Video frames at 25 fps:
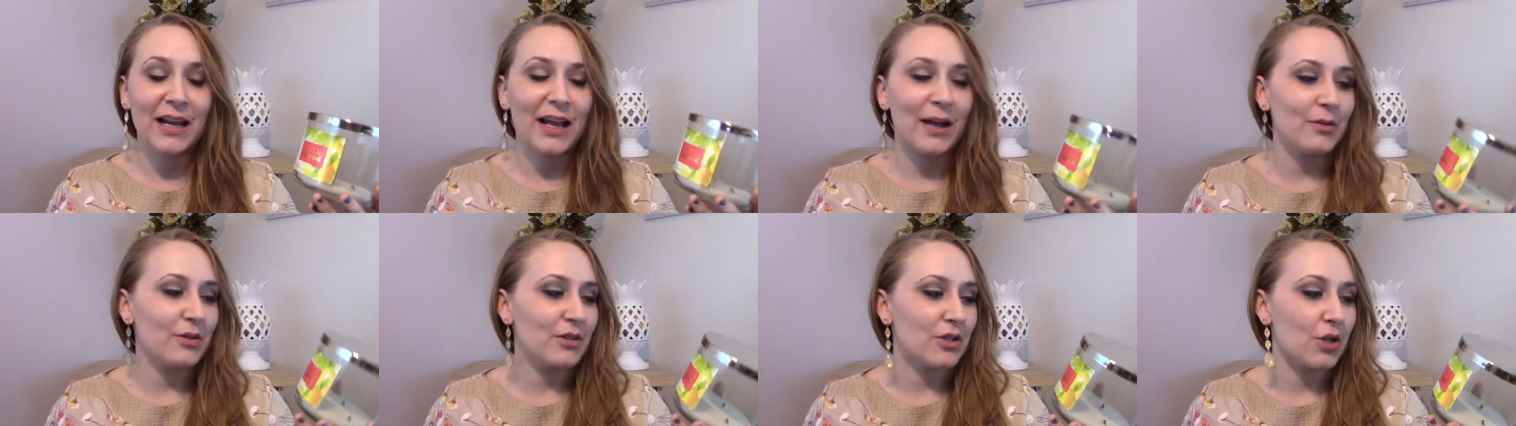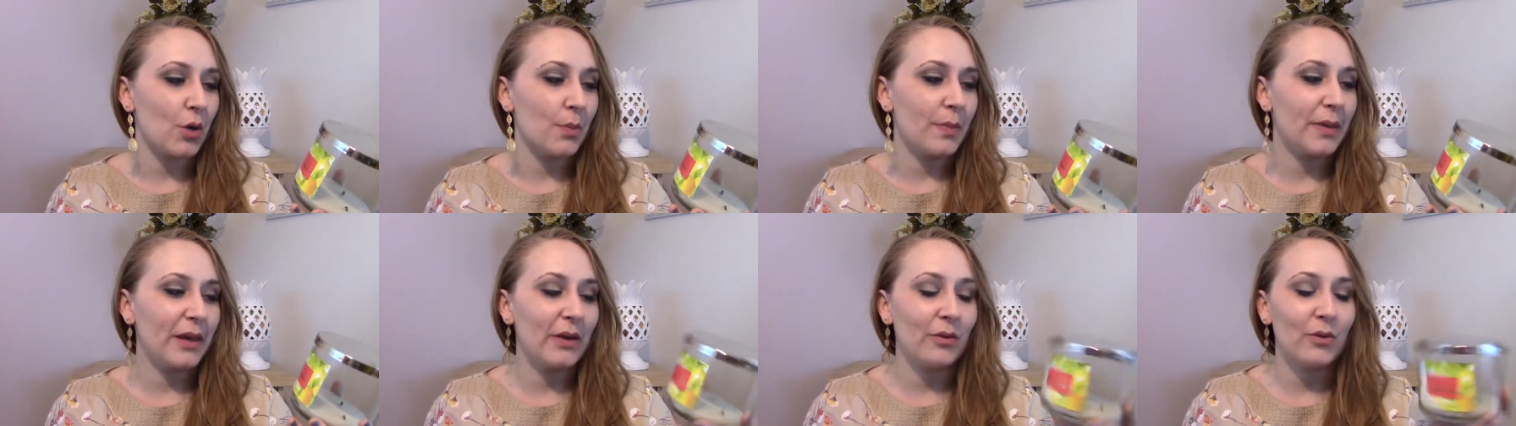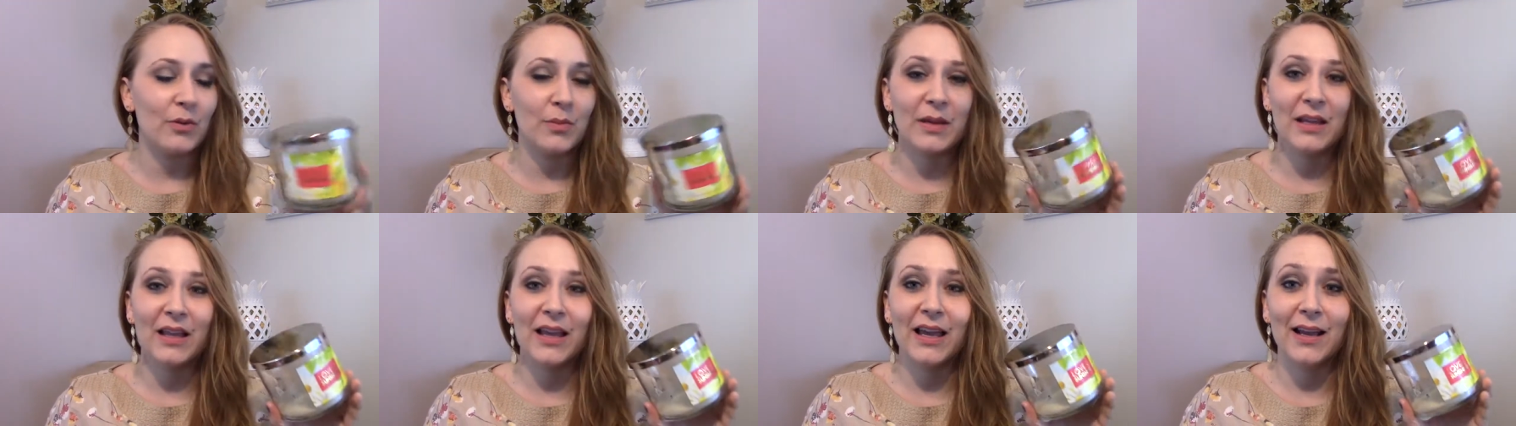I was hoping it
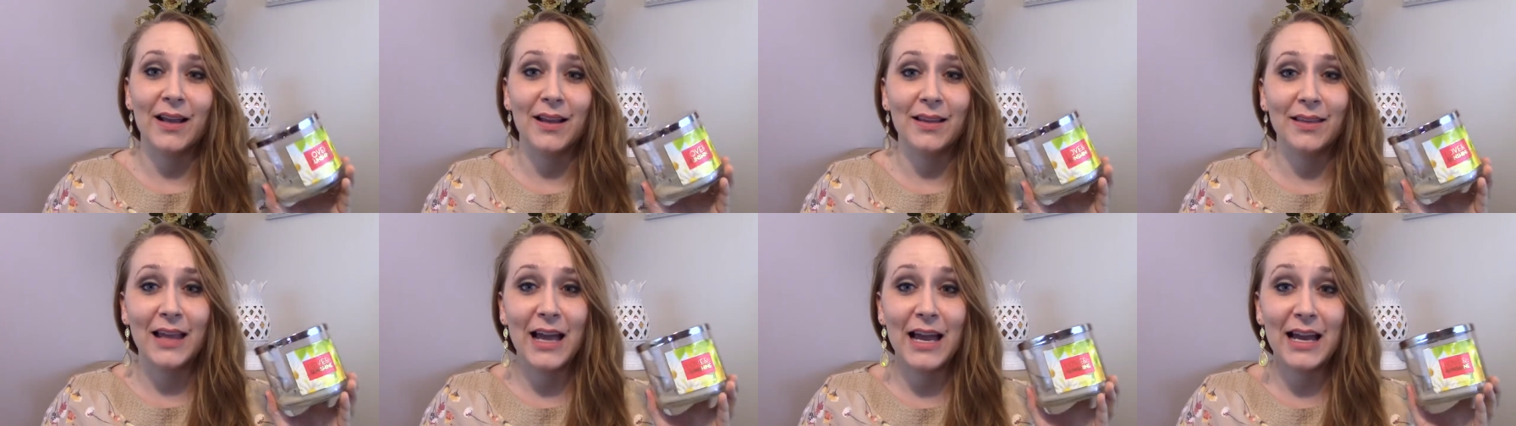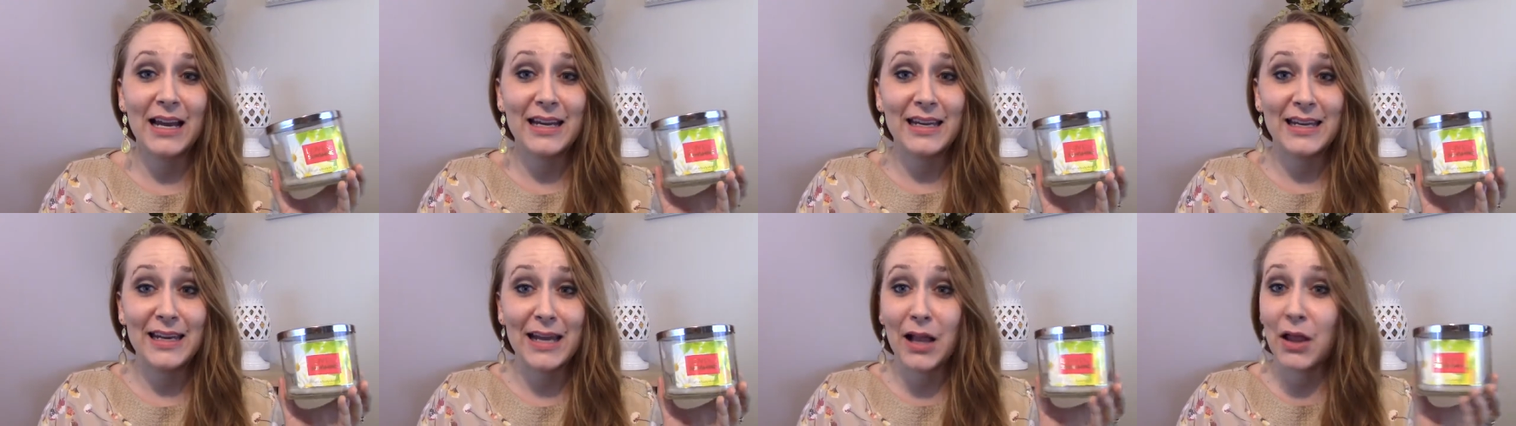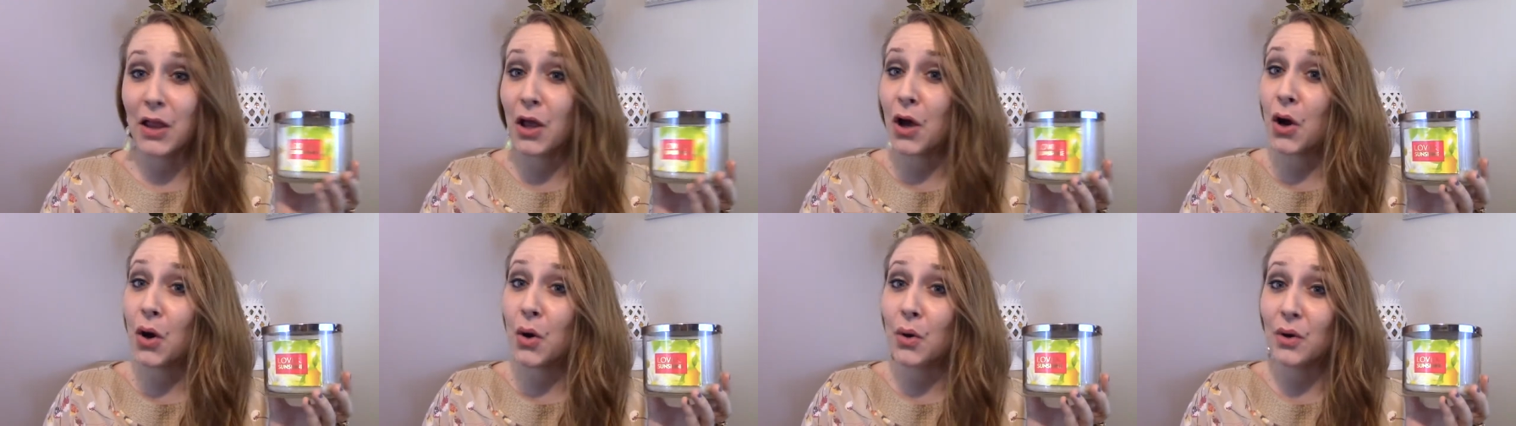would be like a light
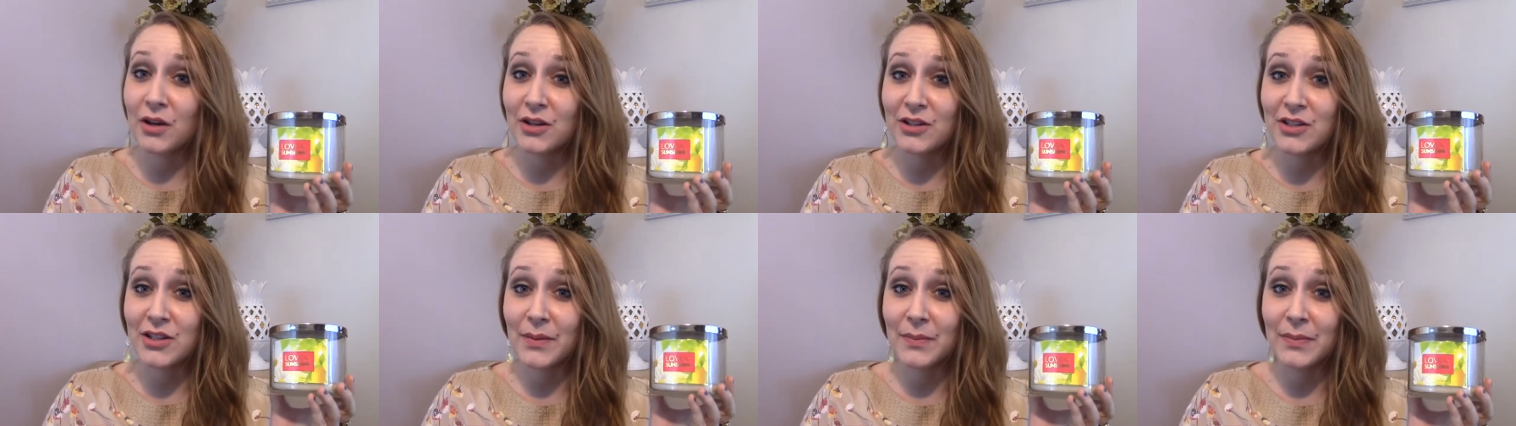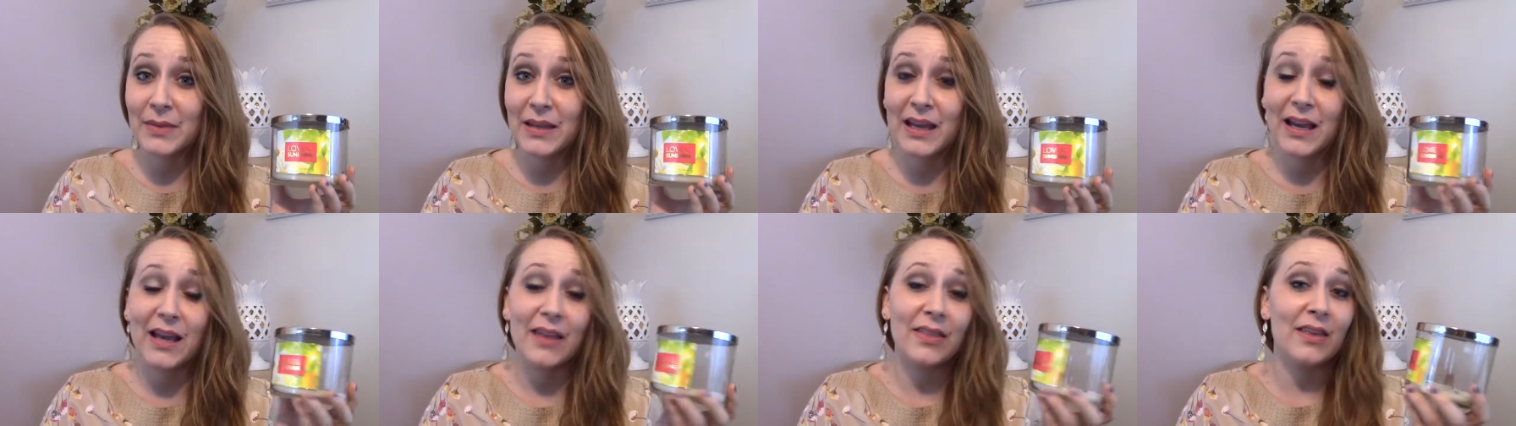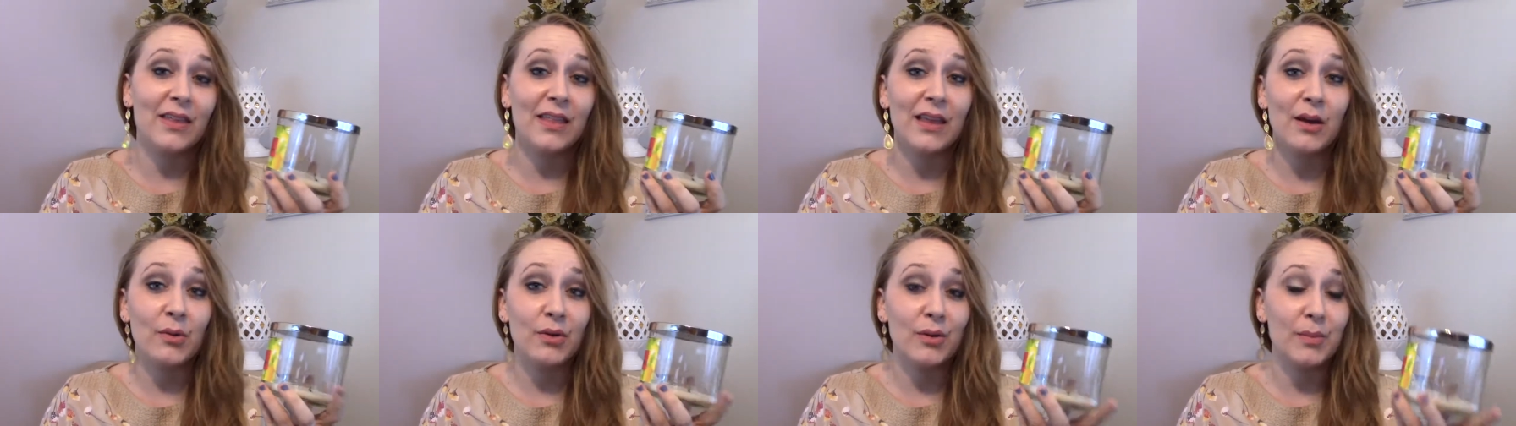yellow or something. I
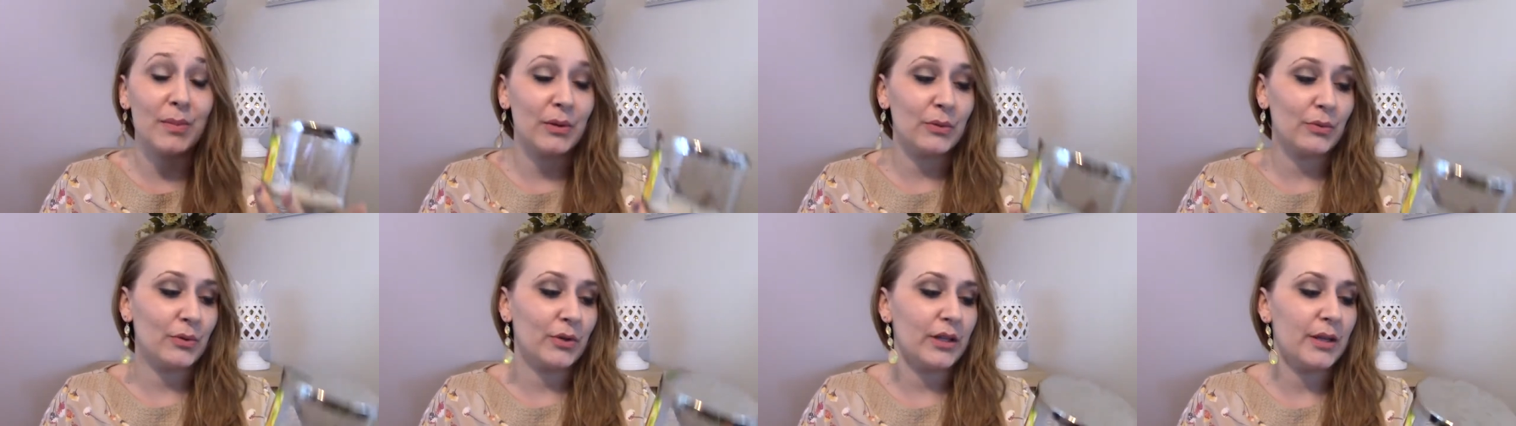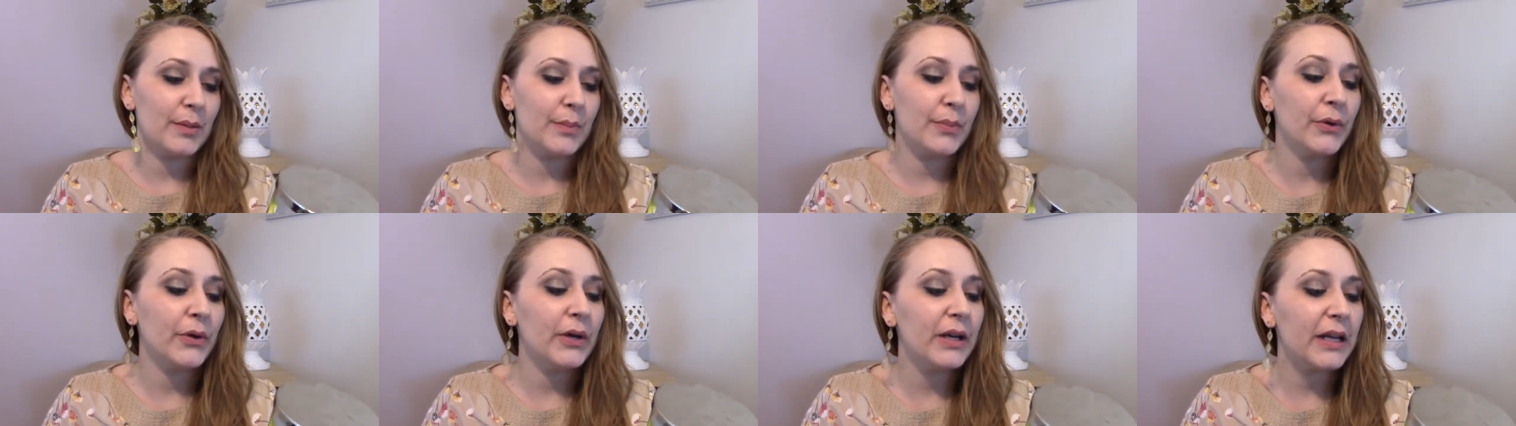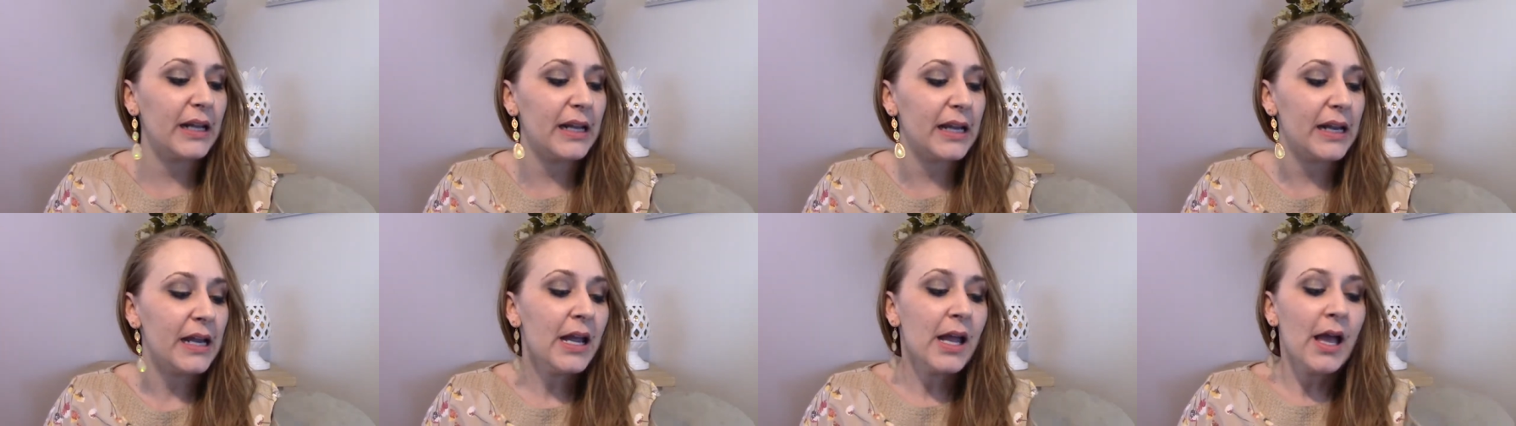think that would have been really
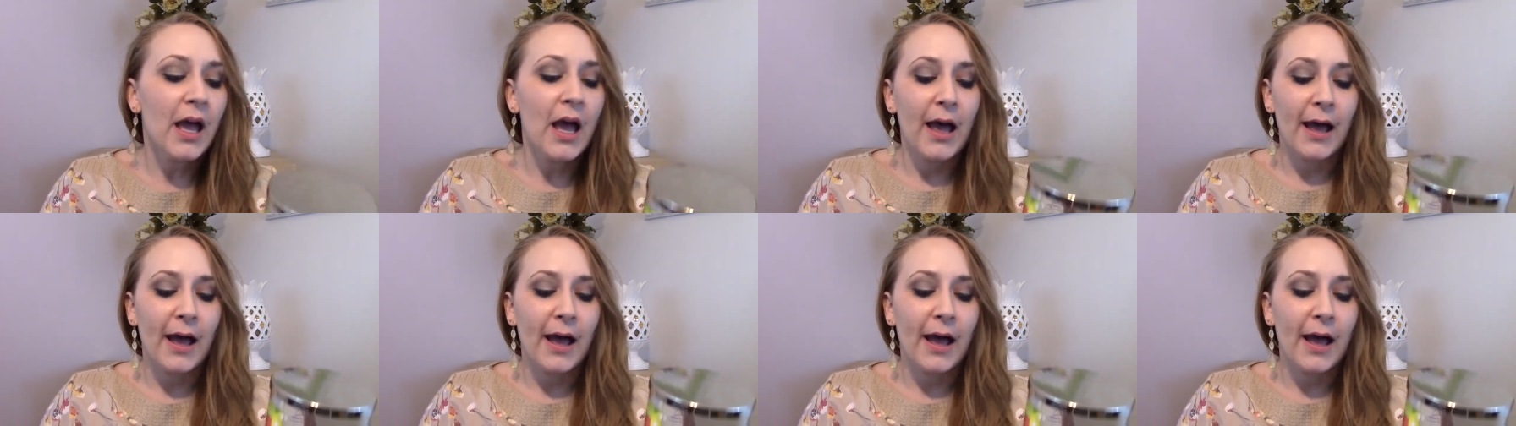pretty.